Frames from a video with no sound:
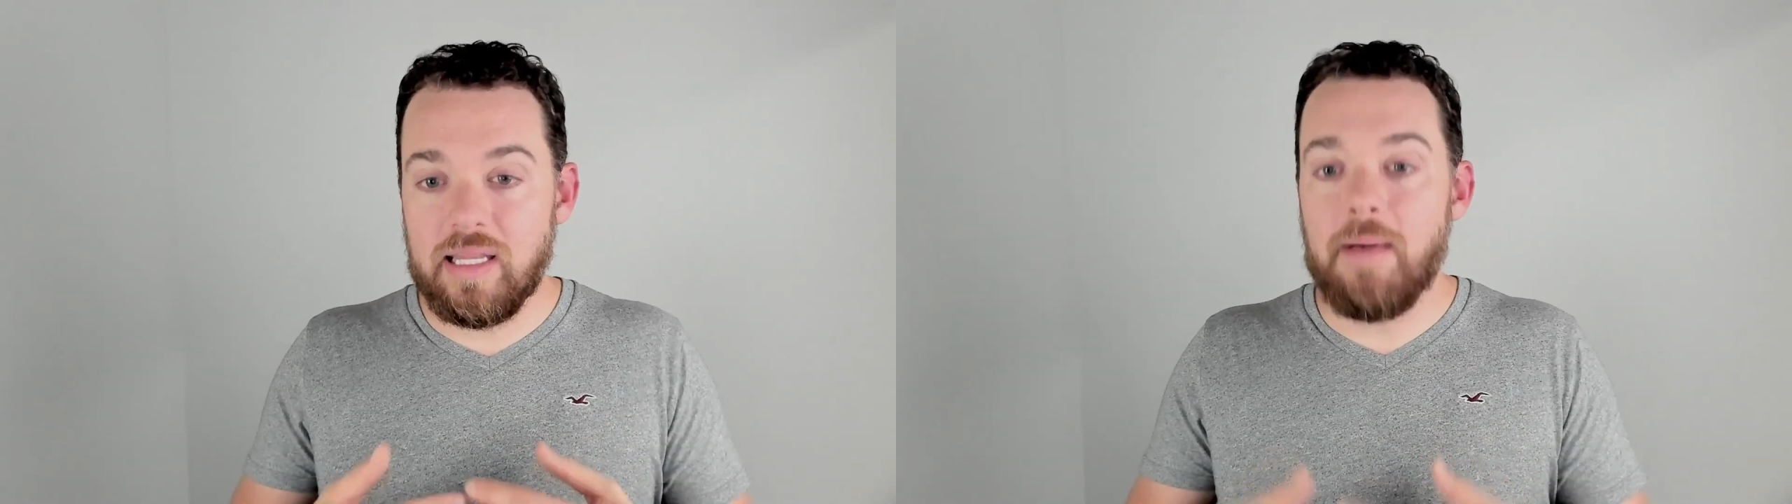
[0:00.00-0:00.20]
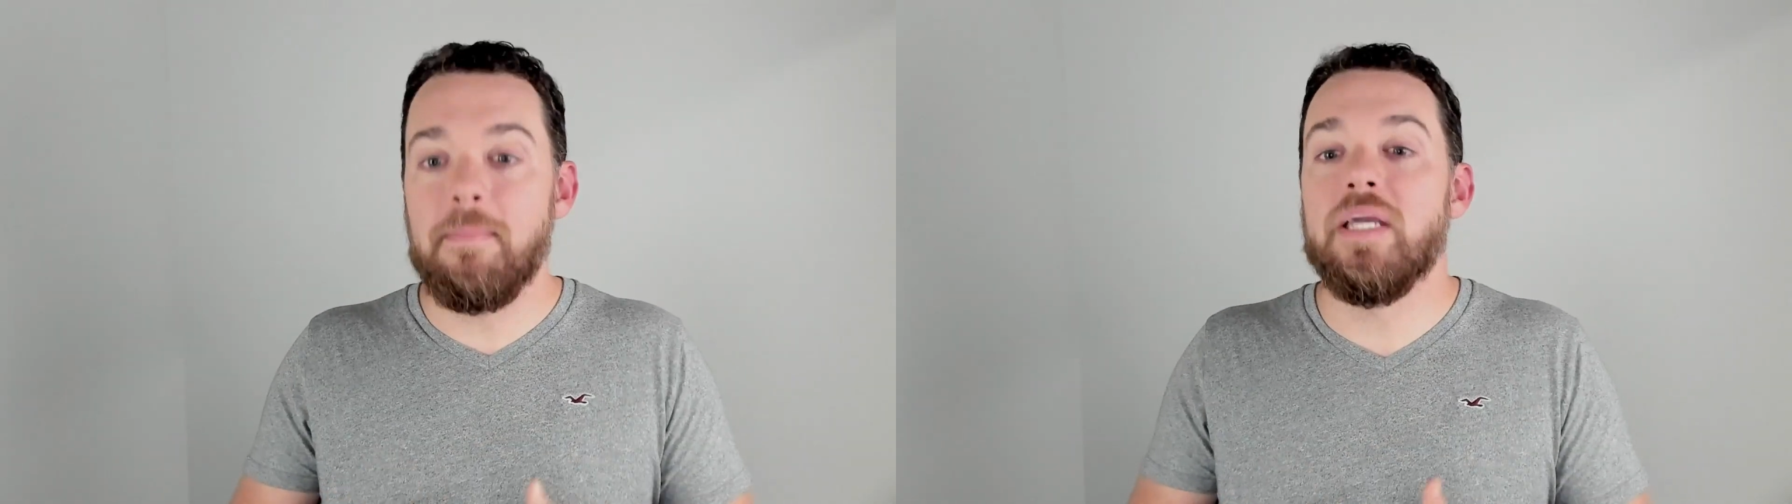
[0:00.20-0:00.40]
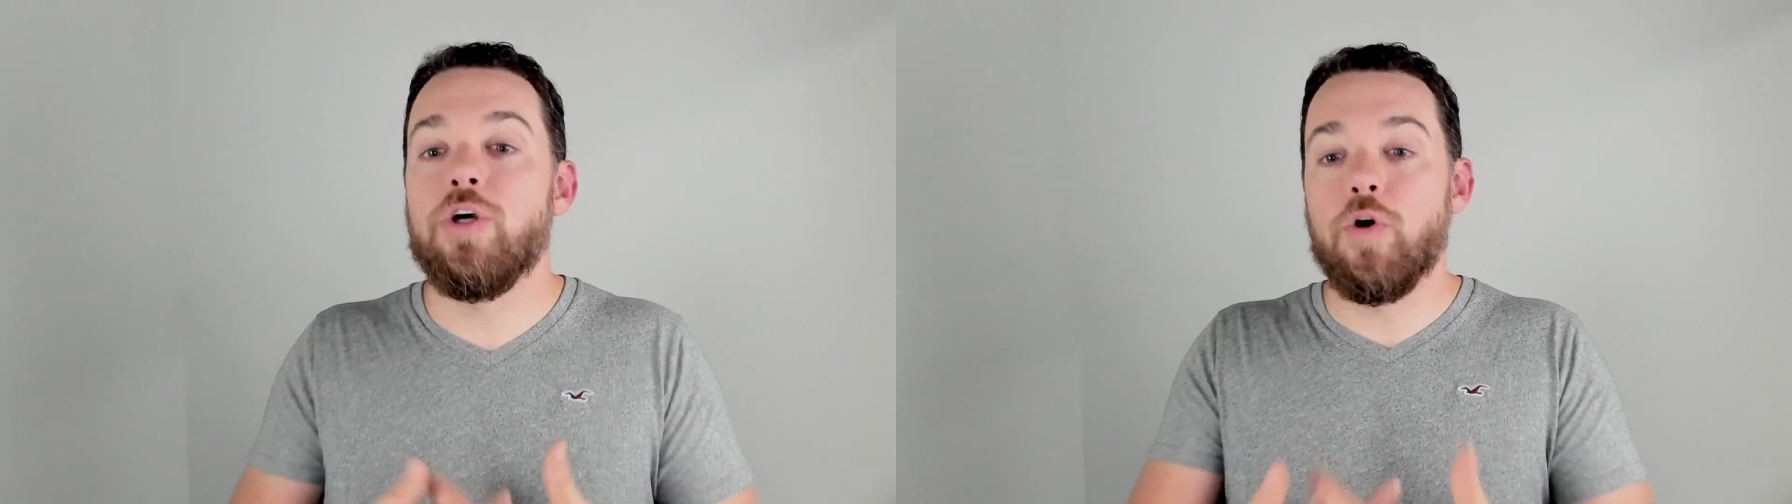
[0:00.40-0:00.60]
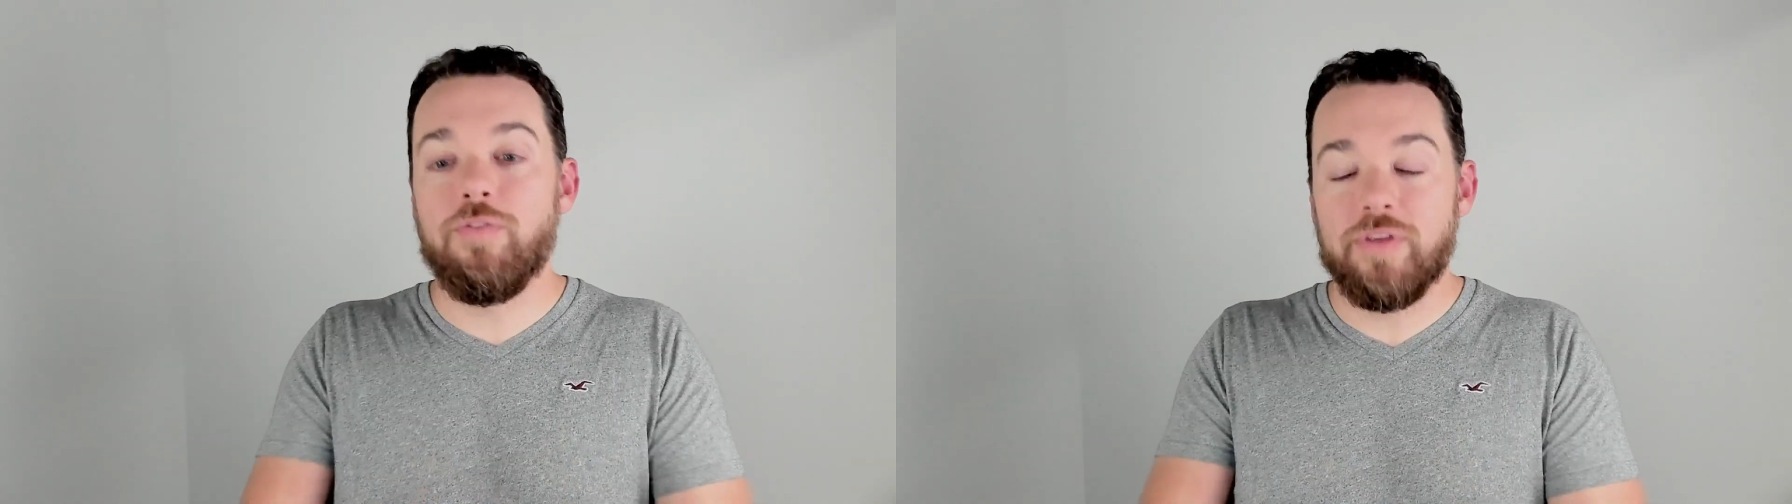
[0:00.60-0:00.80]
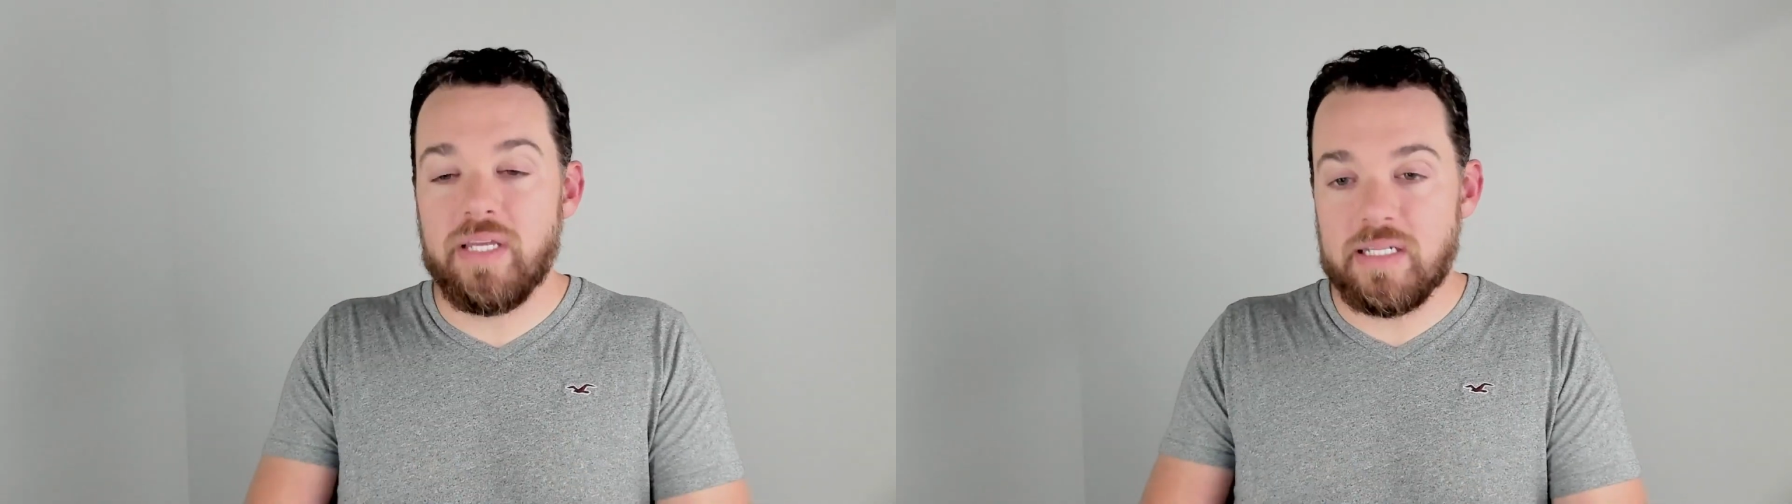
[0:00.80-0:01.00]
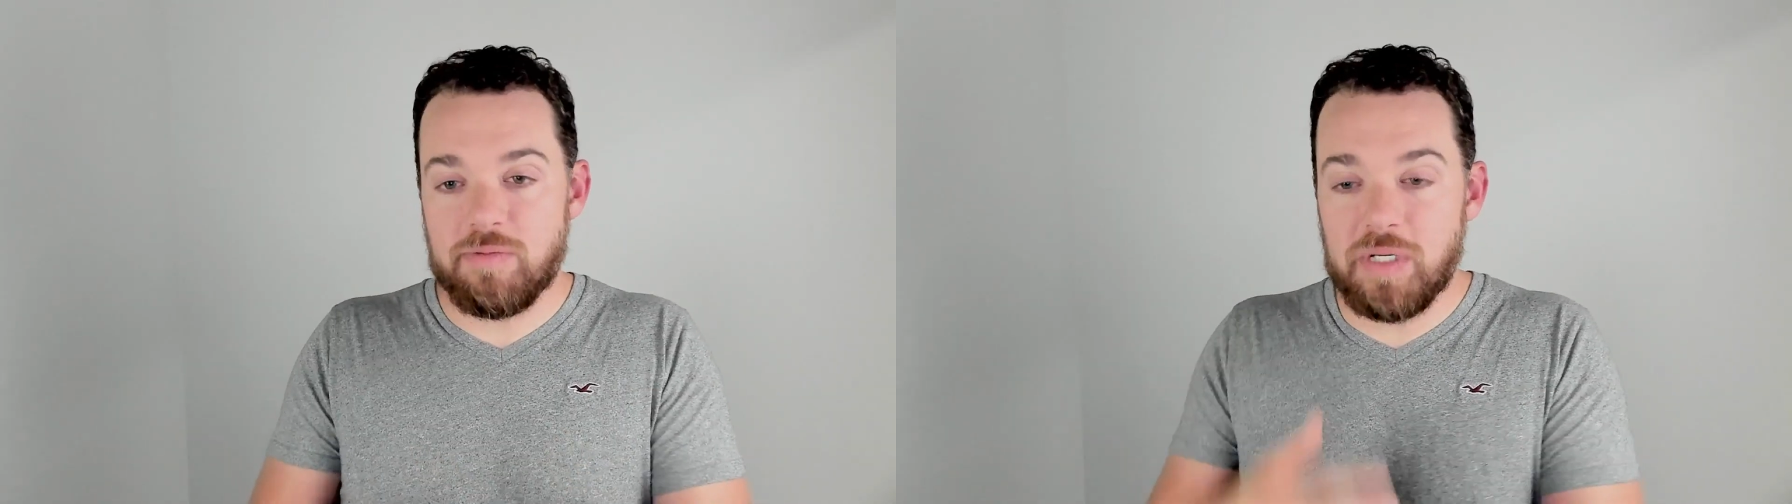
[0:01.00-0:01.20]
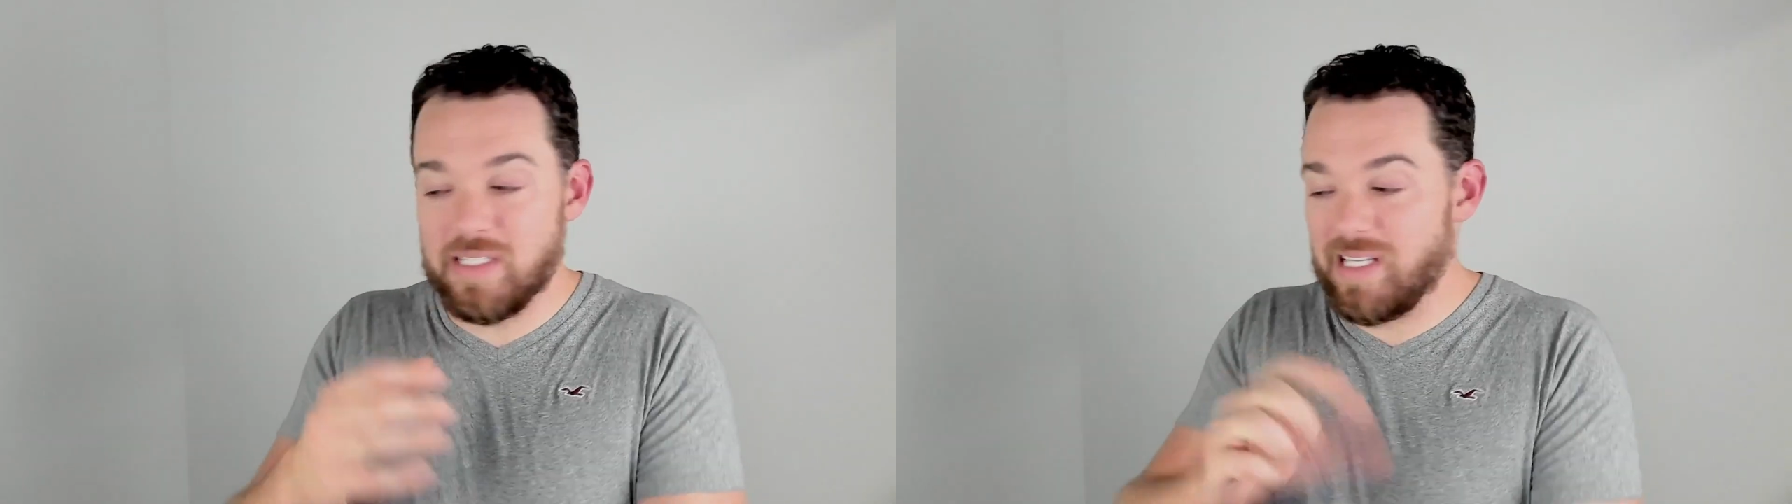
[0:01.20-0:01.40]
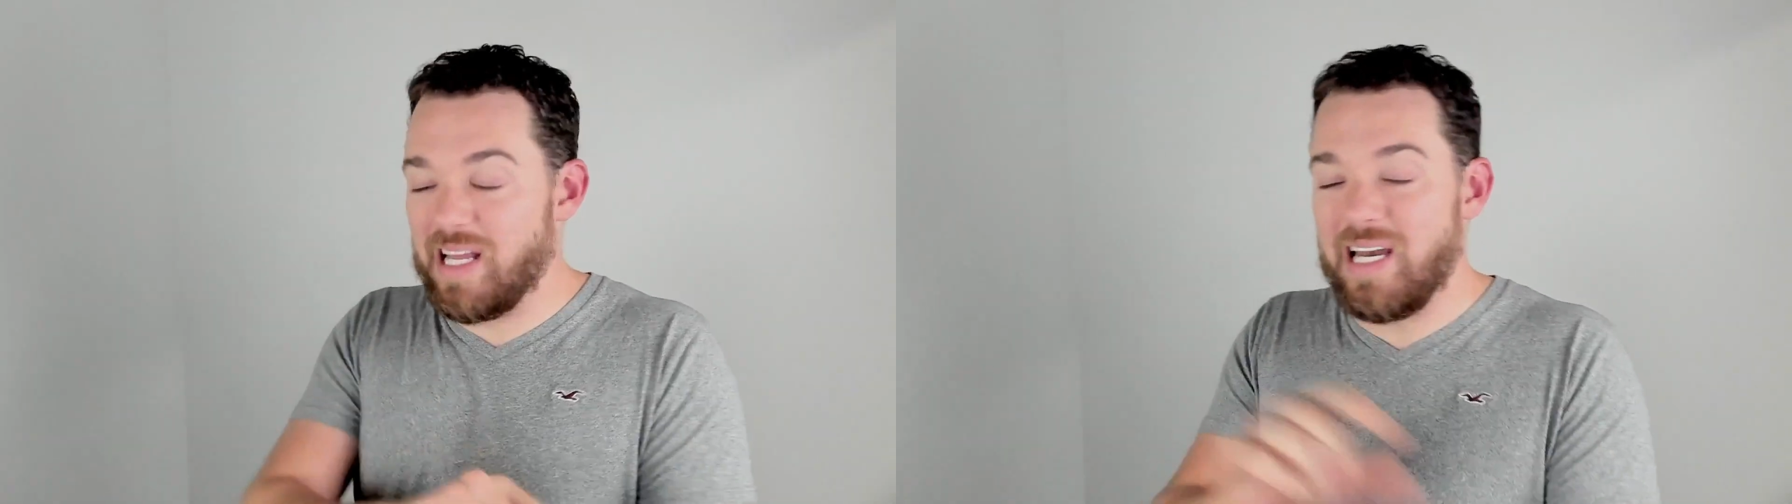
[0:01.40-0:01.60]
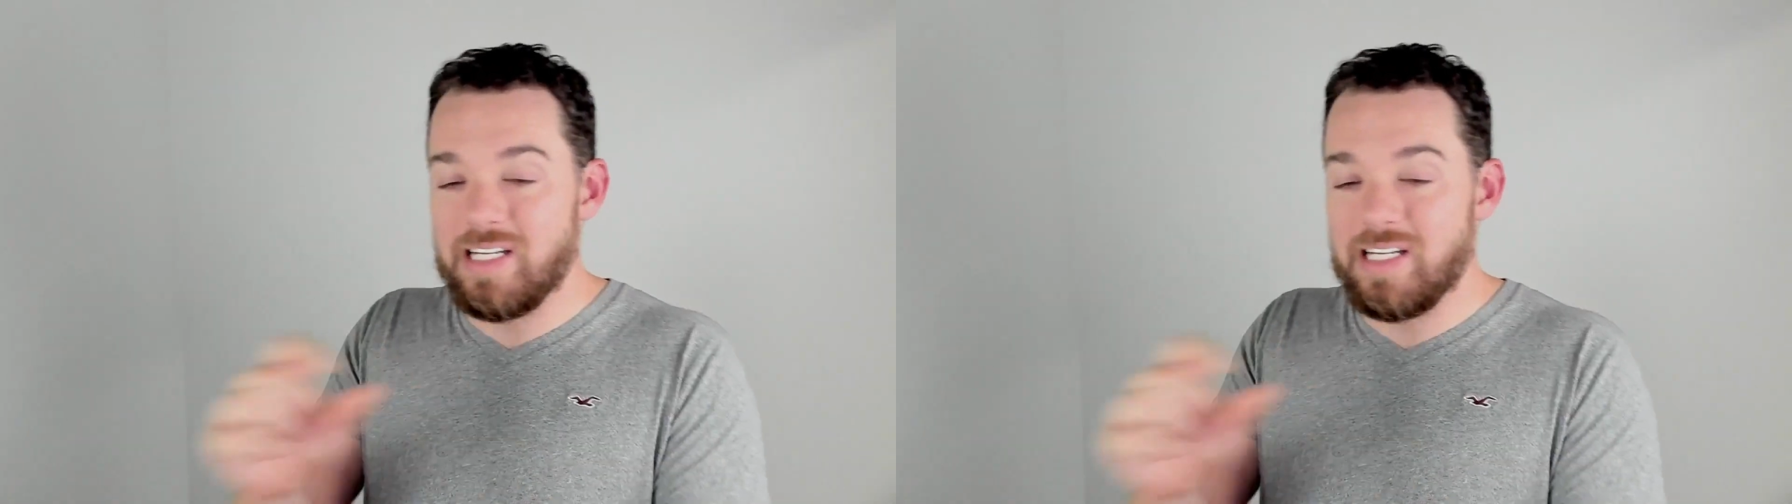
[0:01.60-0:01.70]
let me go for this because a lot